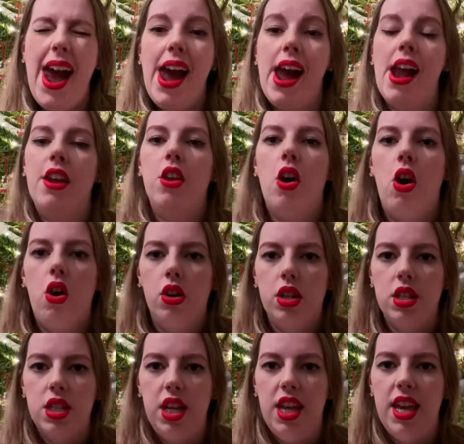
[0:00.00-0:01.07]
and
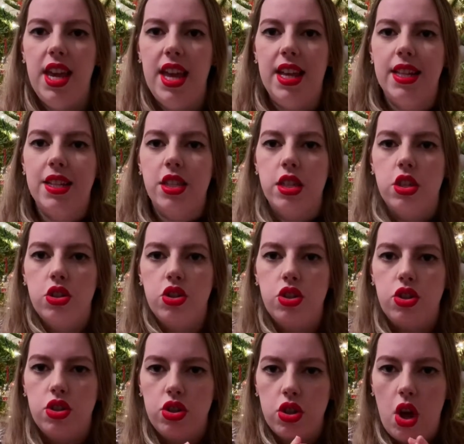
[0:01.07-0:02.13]
honestly it's the
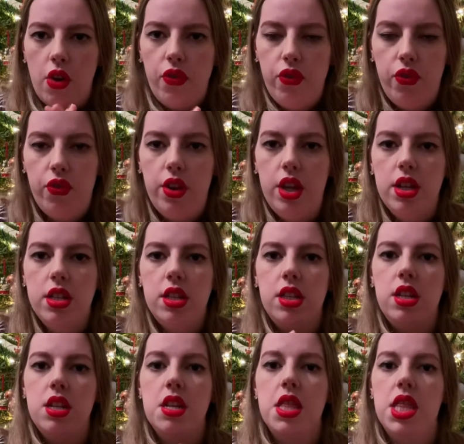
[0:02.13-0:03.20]
softest
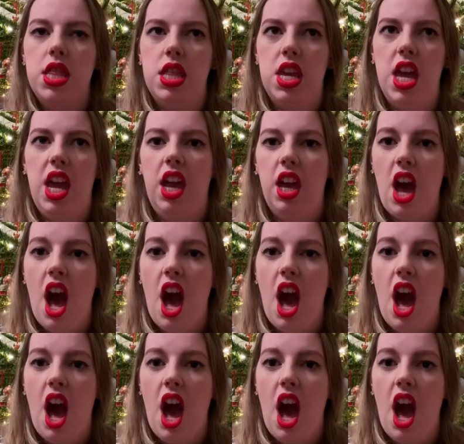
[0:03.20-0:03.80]
thing